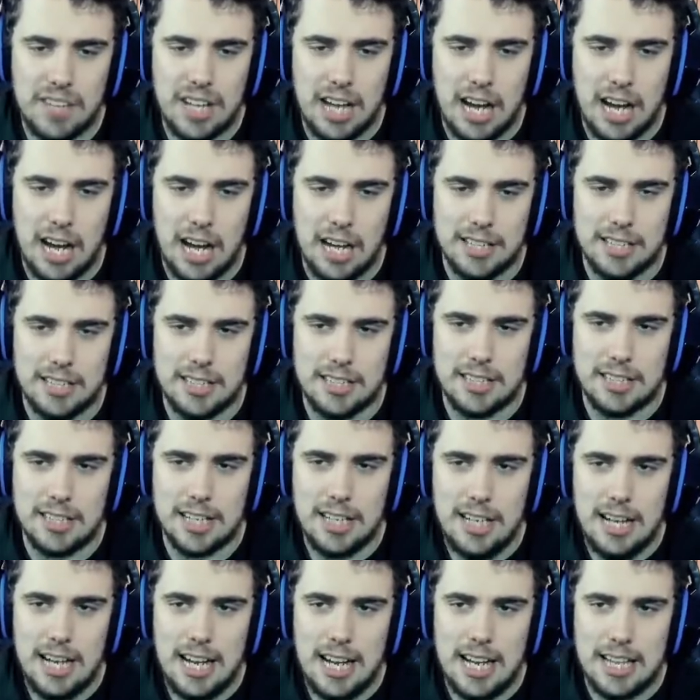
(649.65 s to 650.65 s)
And
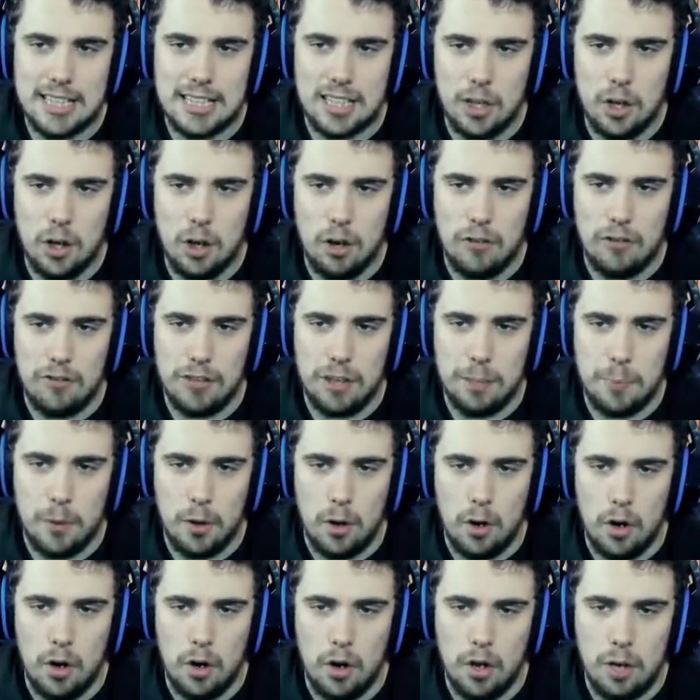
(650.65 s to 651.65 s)
it's a lovely
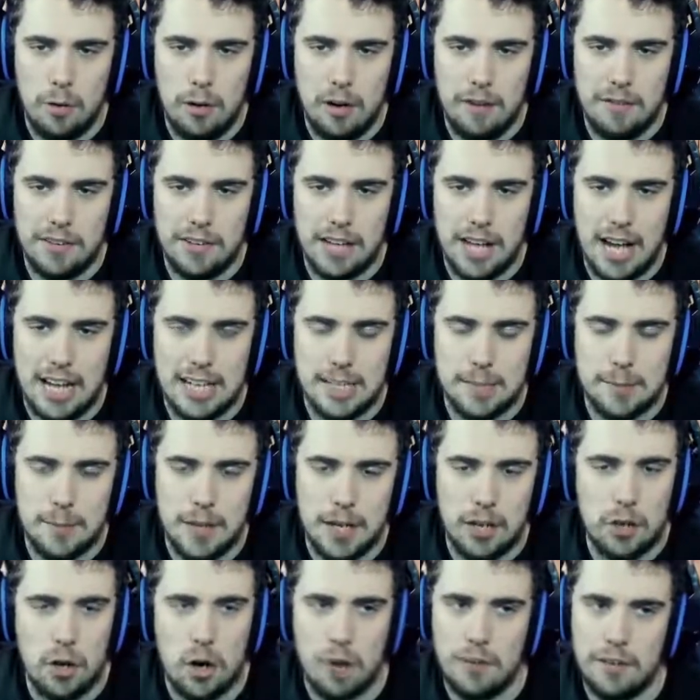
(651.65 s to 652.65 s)
ball. Whoever that is,
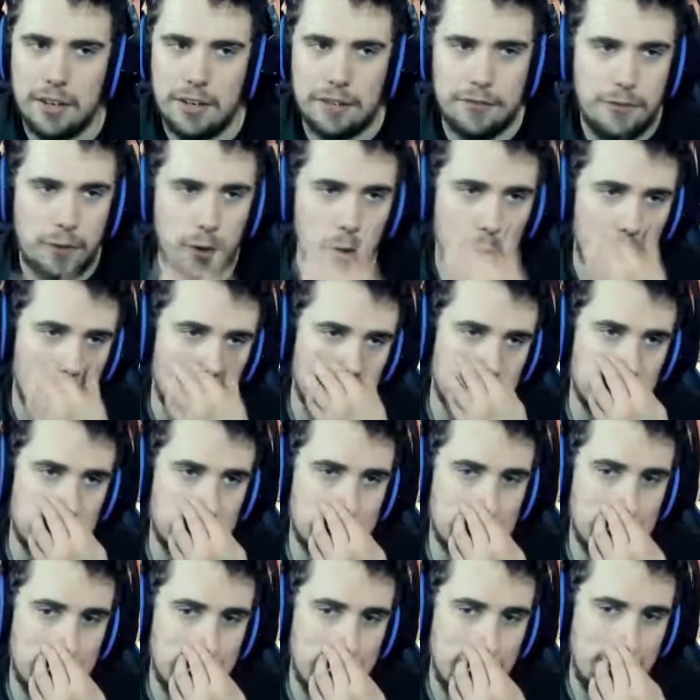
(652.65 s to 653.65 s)
Milankovic falls
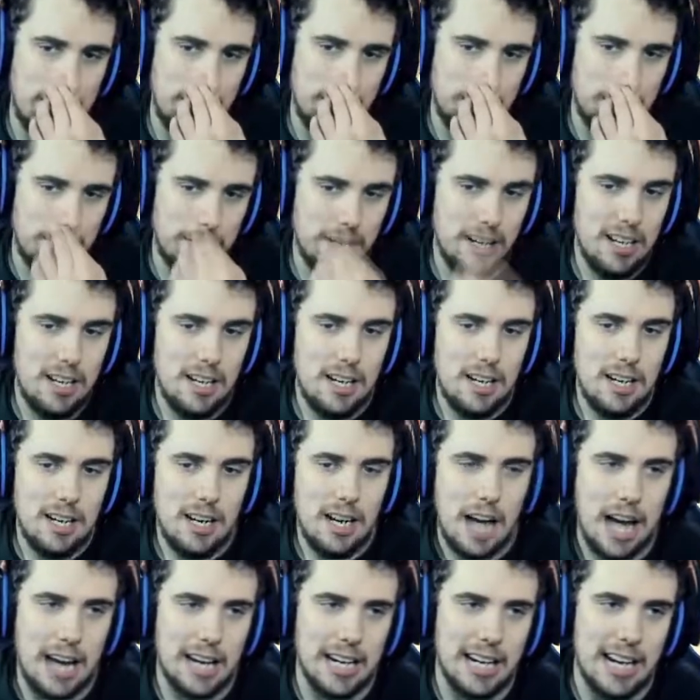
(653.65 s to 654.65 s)
asleep
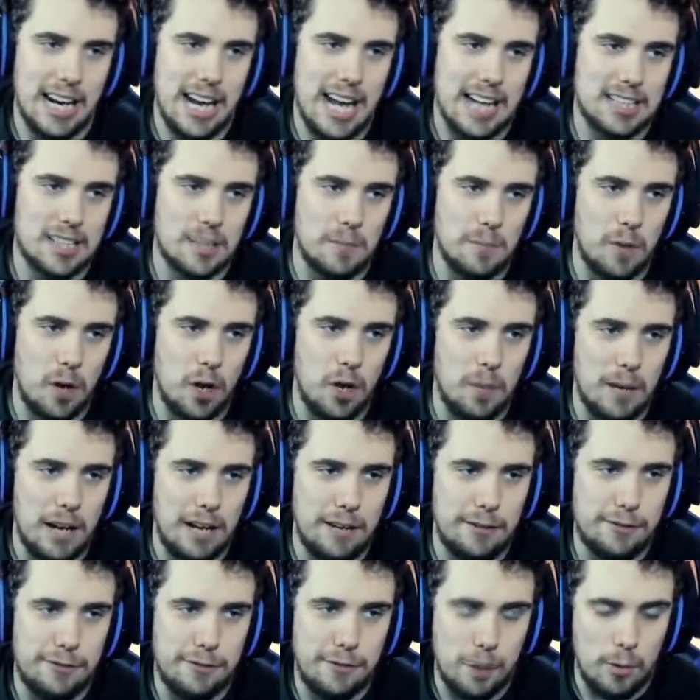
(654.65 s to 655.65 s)
and lets
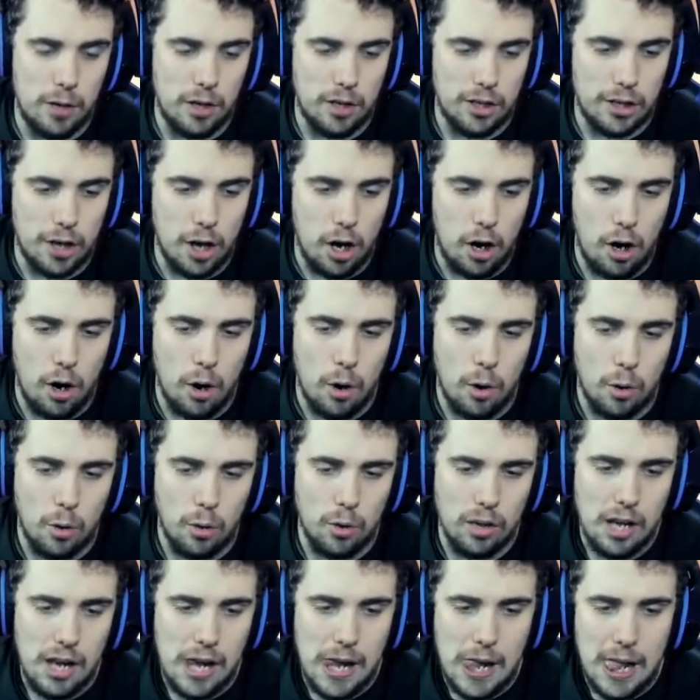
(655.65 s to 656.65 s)
Immobile through on
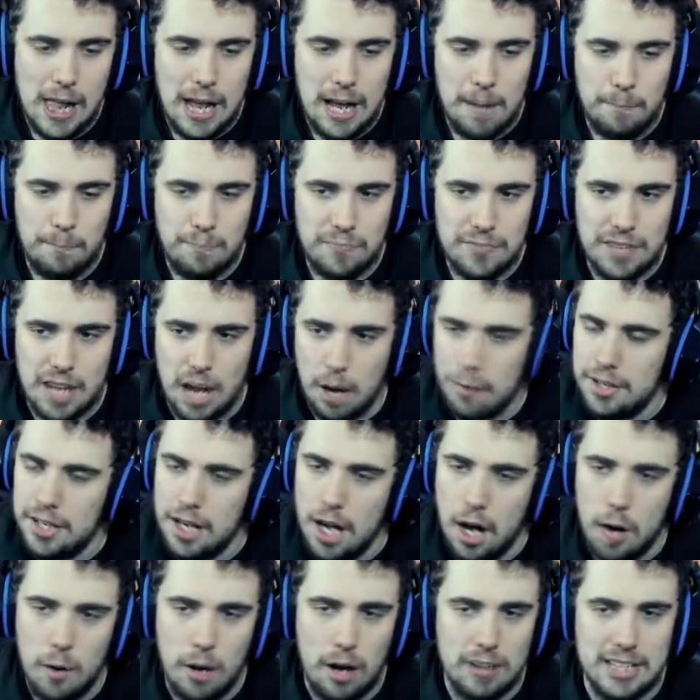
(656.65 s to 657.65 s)
goal. And we
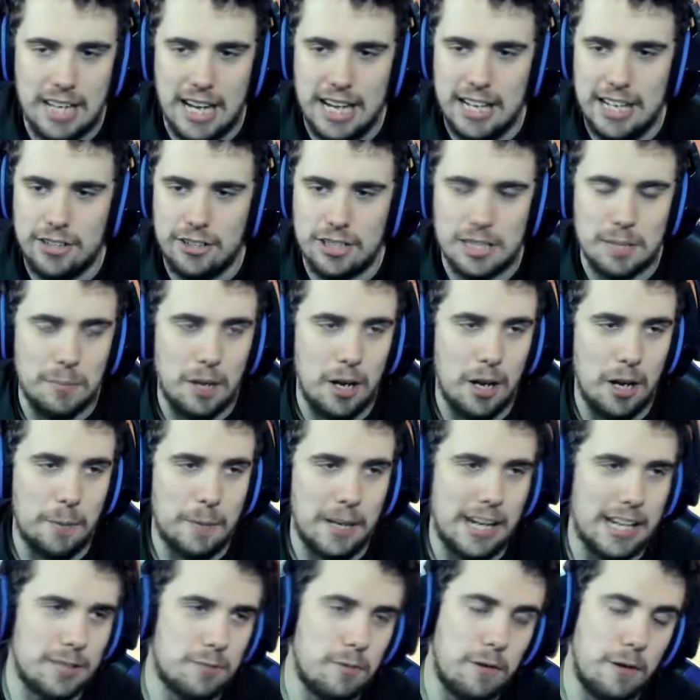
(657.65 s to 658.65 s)
know how dangerous
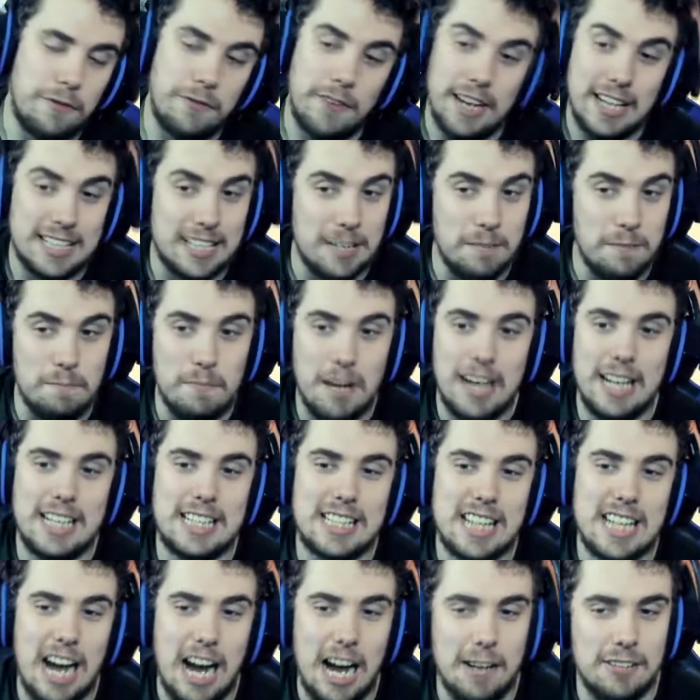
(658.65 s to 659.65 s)
Immobile is. We've faced him many
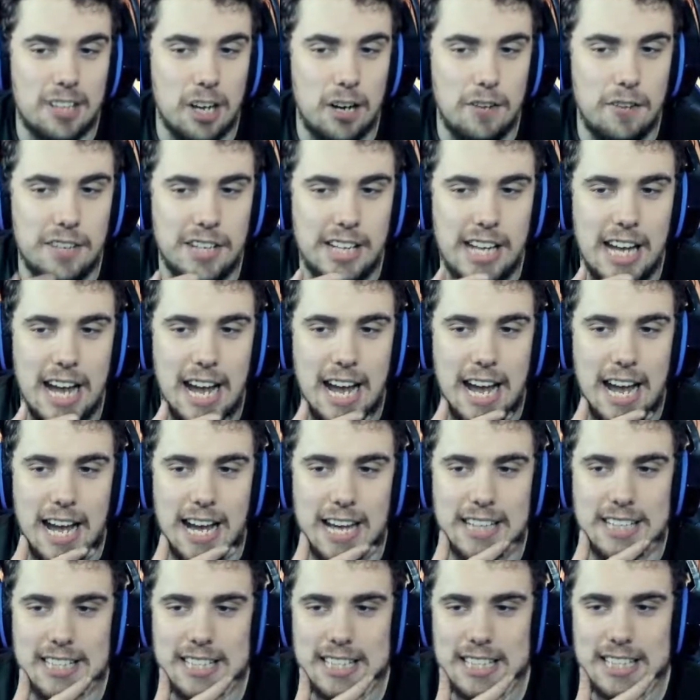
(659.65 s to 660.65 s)
times over the
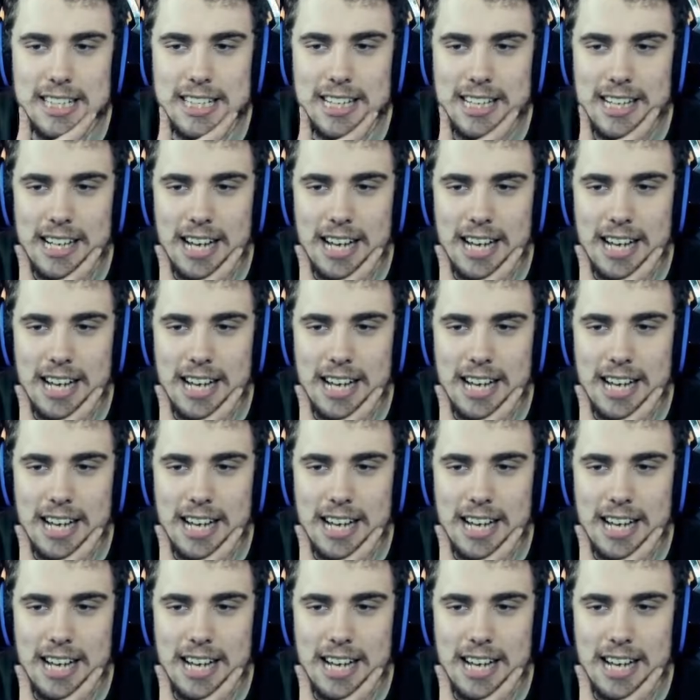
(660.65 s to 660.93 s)
years.